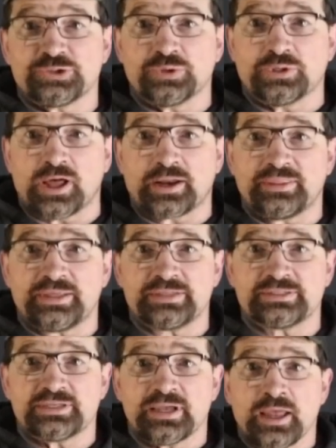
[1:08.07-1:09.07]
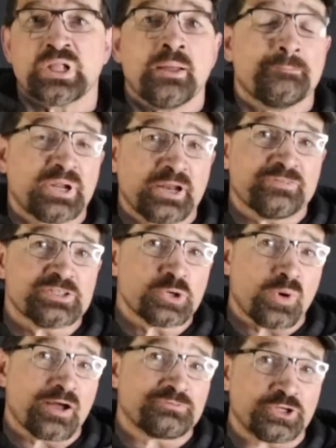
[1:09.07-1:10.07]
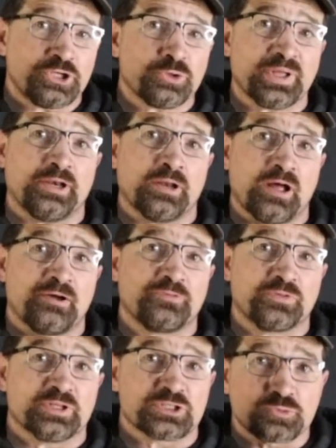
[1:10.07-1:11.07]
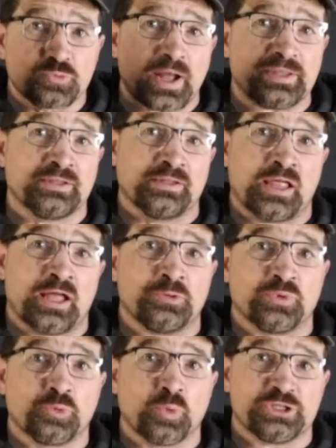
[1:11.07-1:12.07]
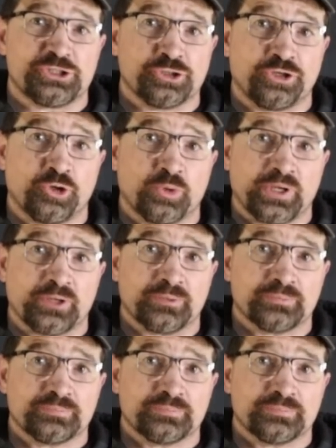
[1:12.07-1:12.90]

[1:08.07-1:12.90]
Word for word: to a lot of these, but every so often you get an offer that's right in line with what you're doing.